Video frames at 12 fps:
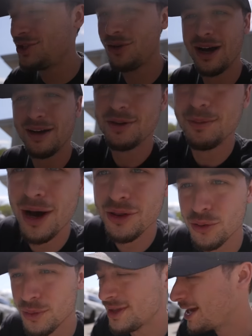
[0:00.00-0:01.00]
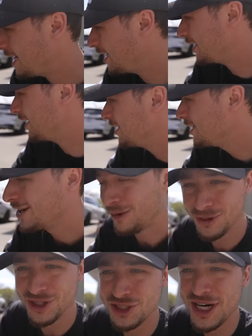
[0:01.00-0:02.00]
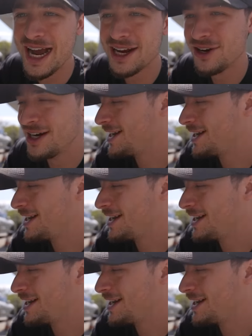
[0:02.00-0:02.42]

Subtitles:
You don't have to bother with a jack or